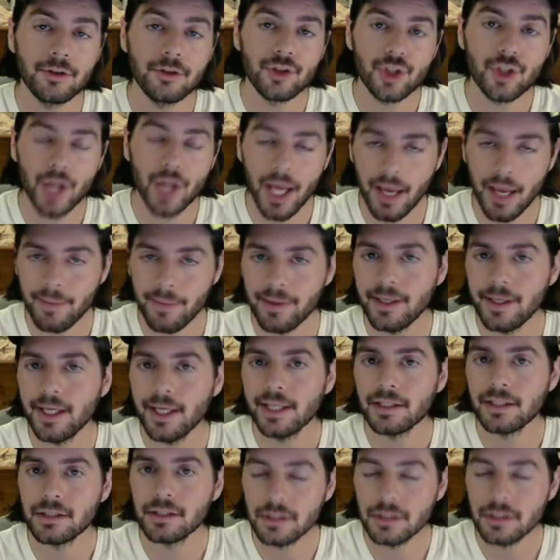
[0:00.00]
jammy
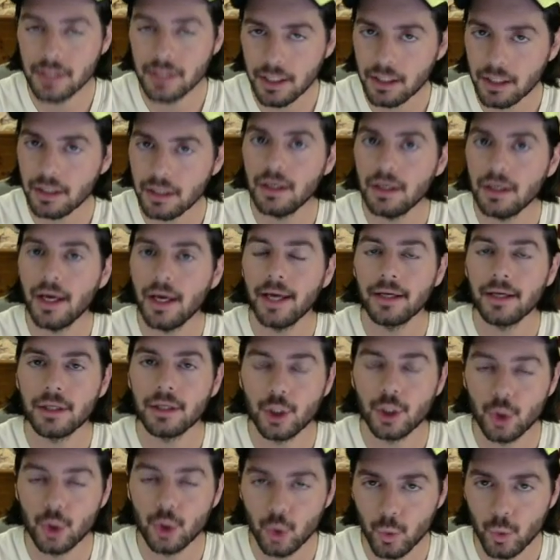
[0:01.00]
and sticky and
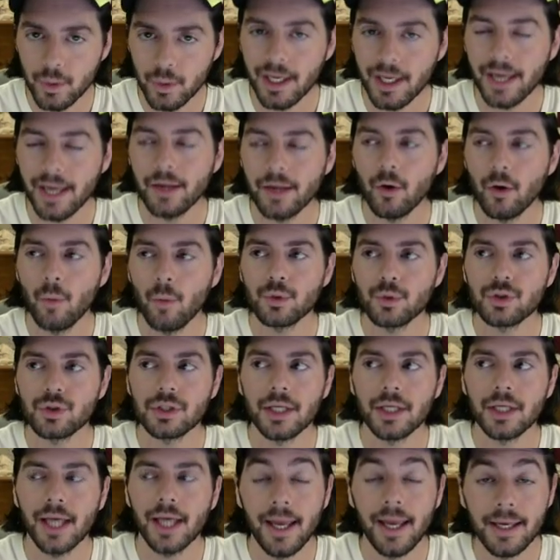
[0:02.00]
gooey and almost
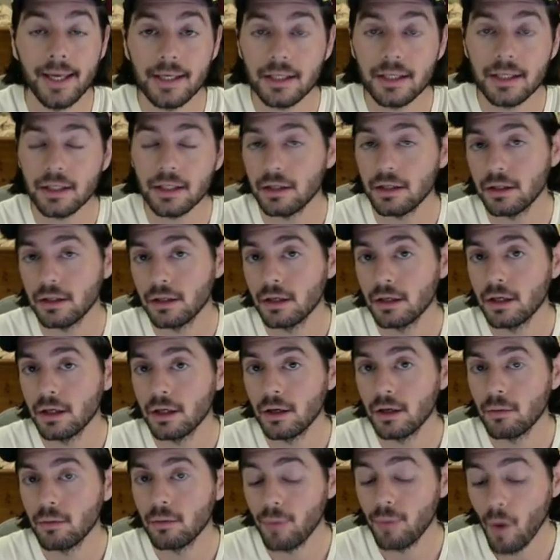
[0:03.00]
cakey
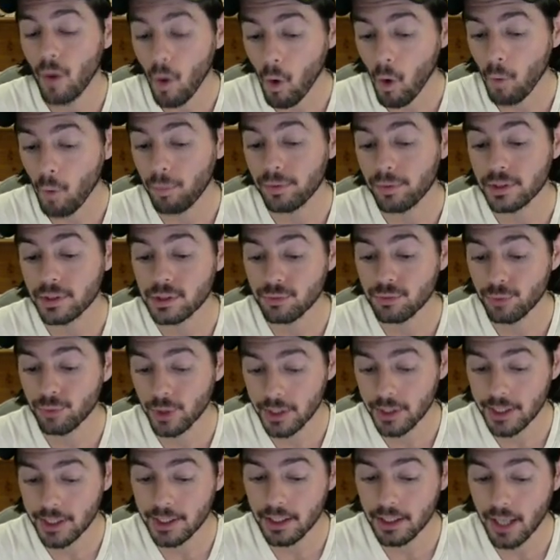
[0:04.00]
pulp. It's
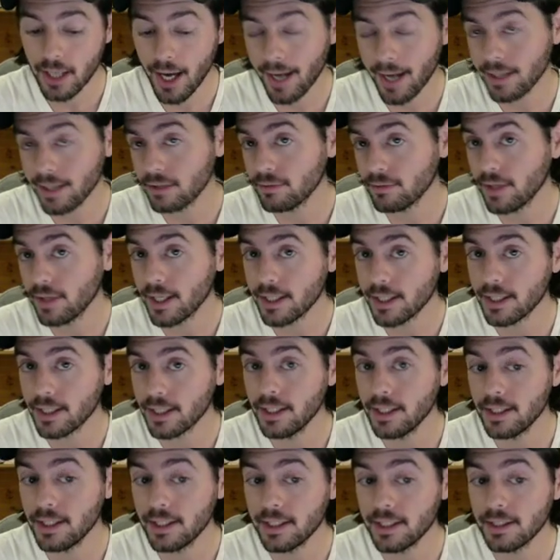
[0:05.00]
really kind of like
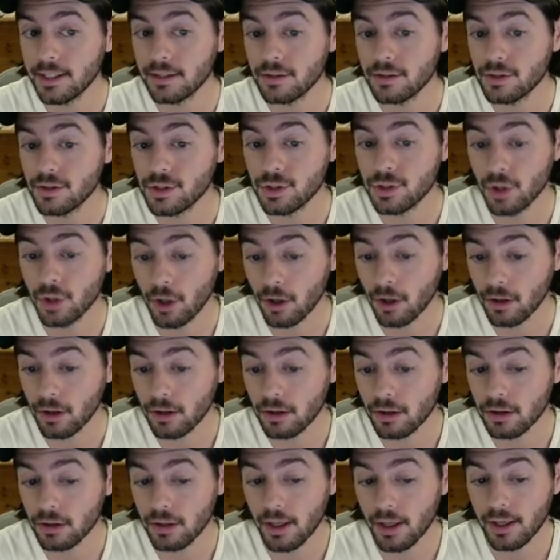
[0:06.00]
eating a dessert,
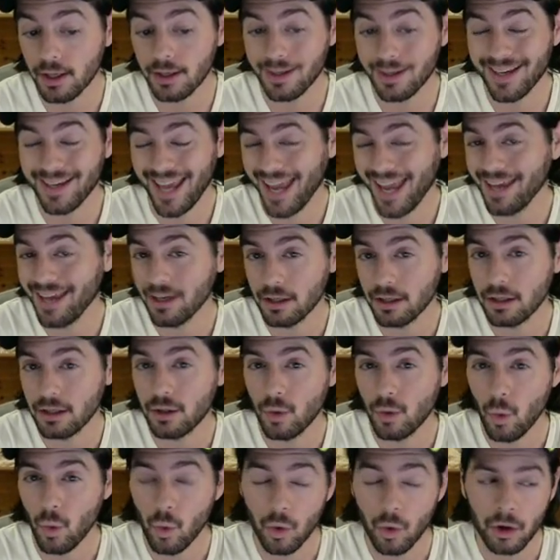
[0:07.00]
like a cake
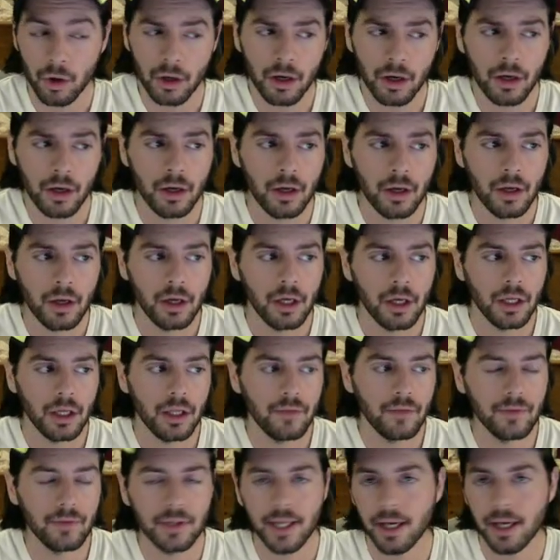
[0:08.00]
or
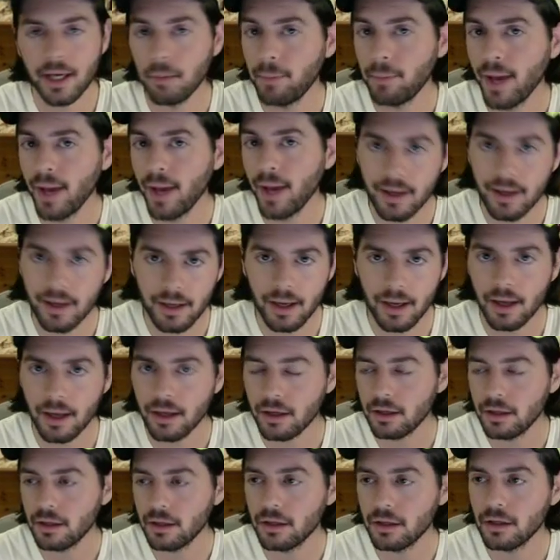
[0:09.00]
even like a
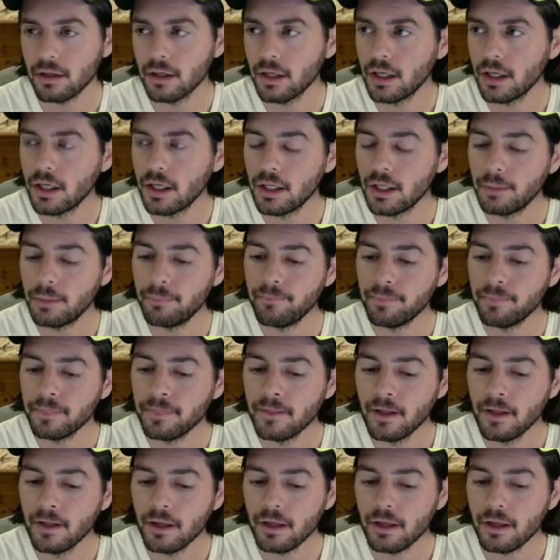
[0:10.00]
pancake, um,
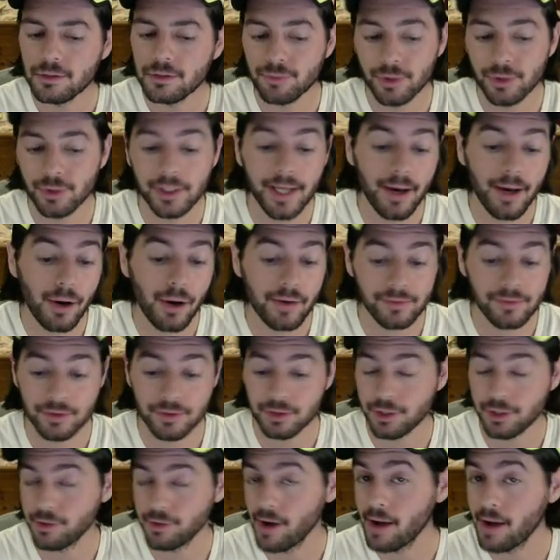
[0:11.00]
is really how I've
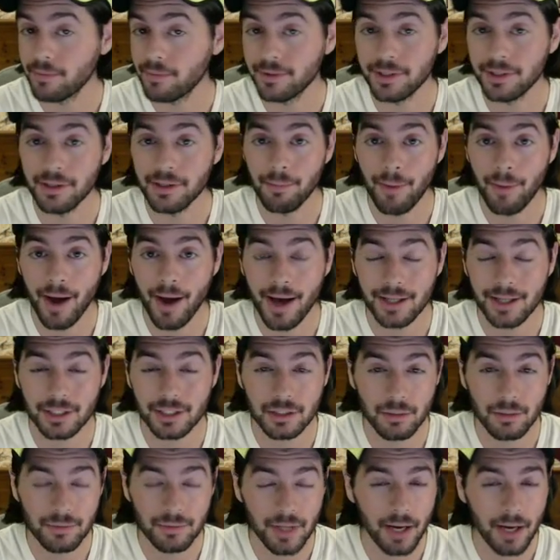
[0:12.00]
described it in the past.
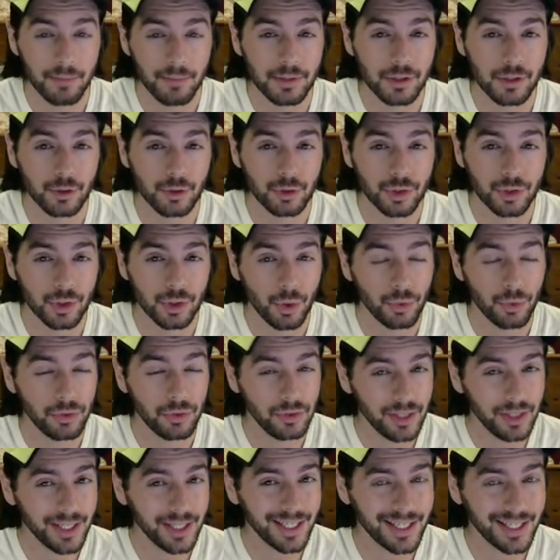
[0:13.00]
Sometimes they're so
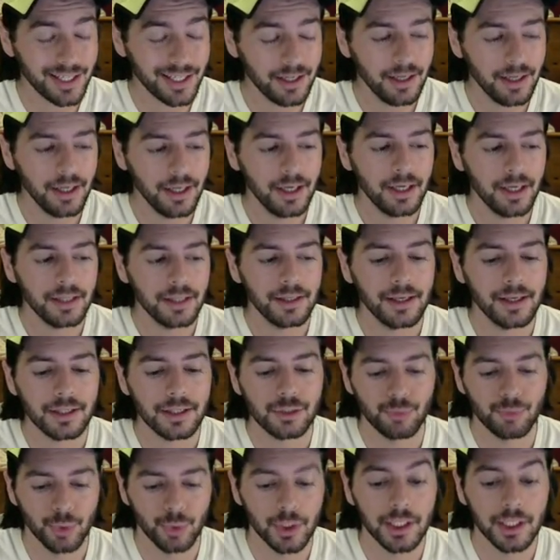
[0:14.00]
thick that it's
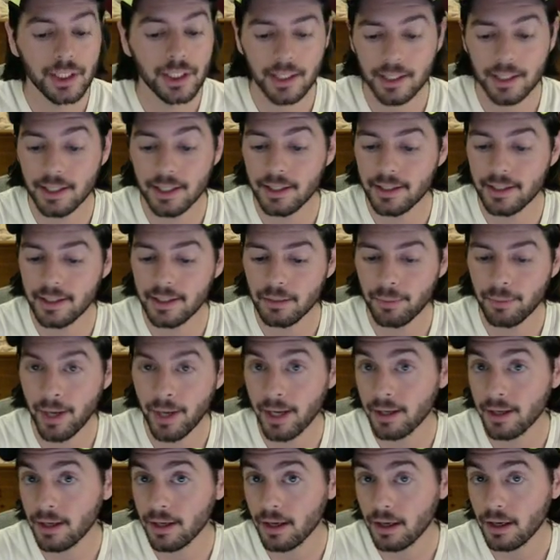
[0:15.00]
really like eating a
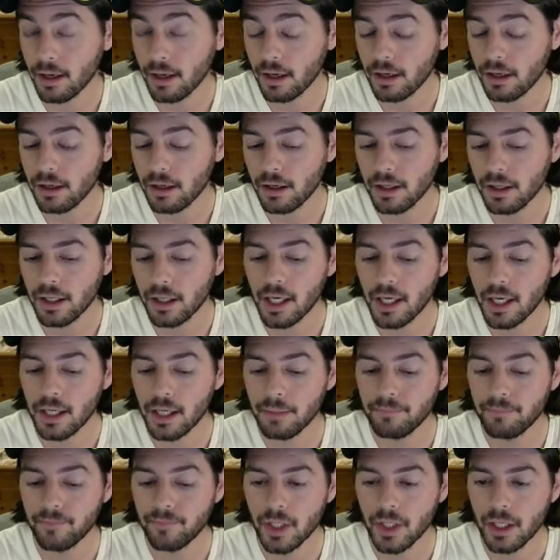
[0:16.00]
pancake.
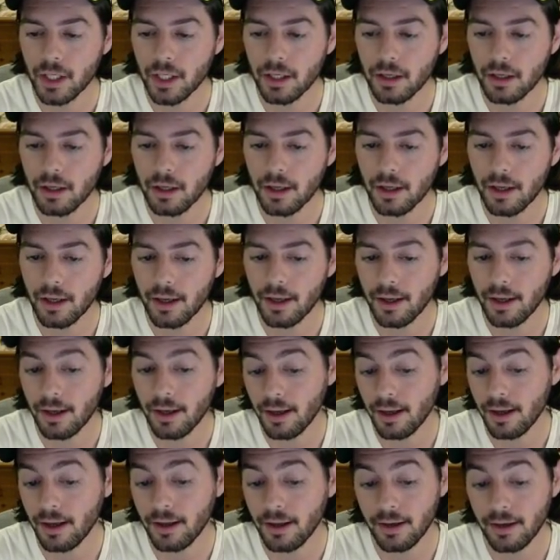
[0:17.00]
Um,
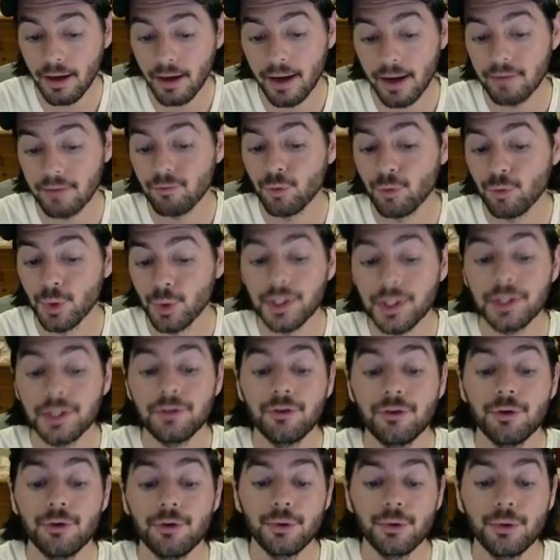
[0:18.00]
and I really
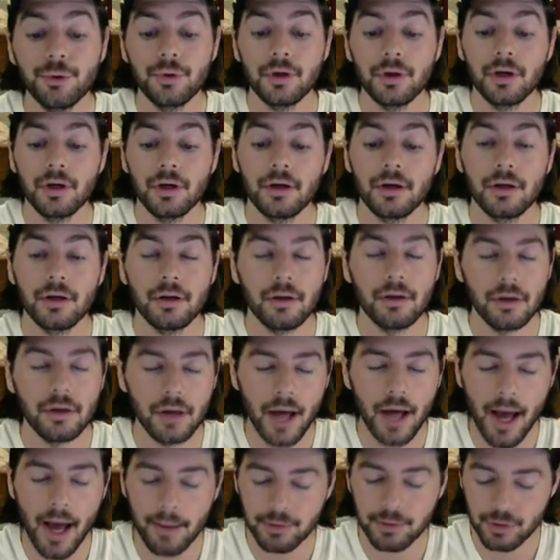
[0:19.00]
do
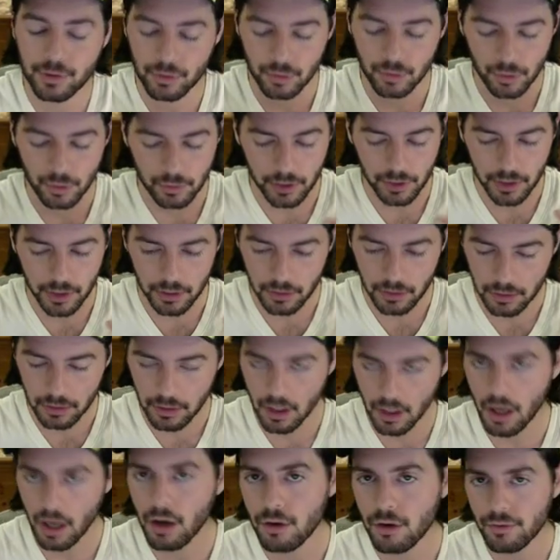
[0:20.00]
absolutely
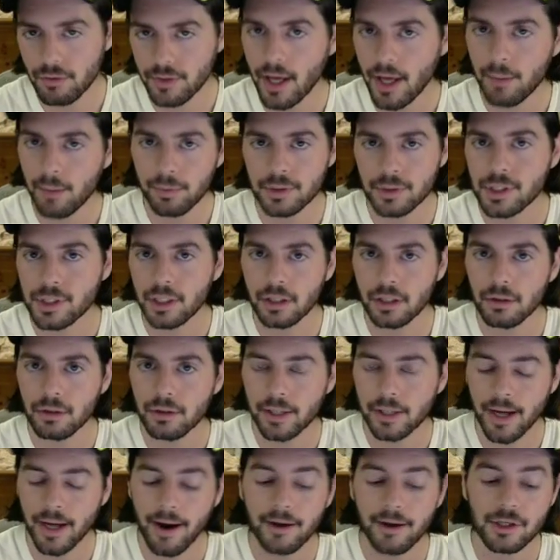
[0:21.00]
love that particular
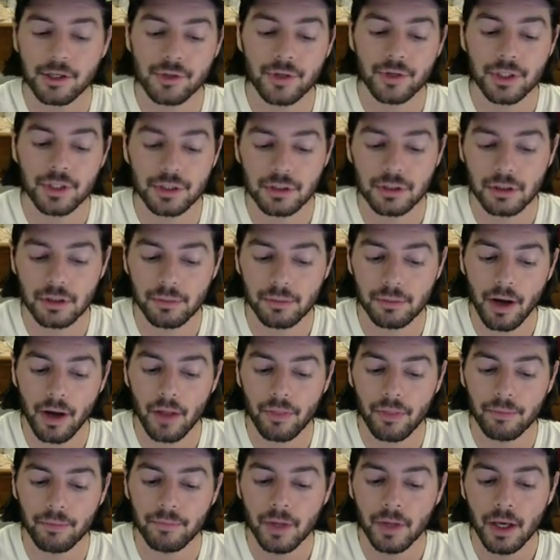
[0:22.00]
characteristic
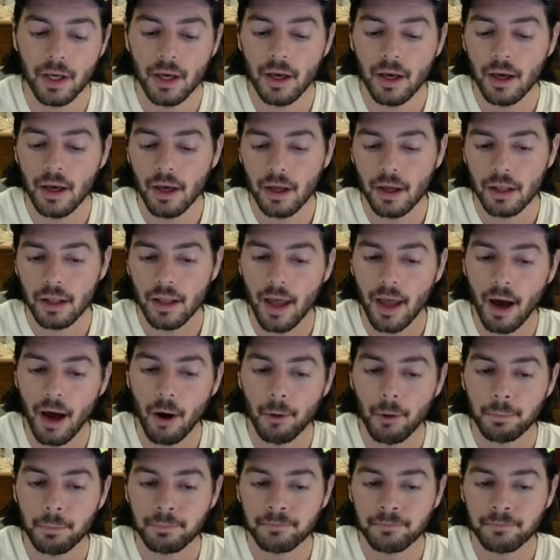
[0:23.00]
about them. Now,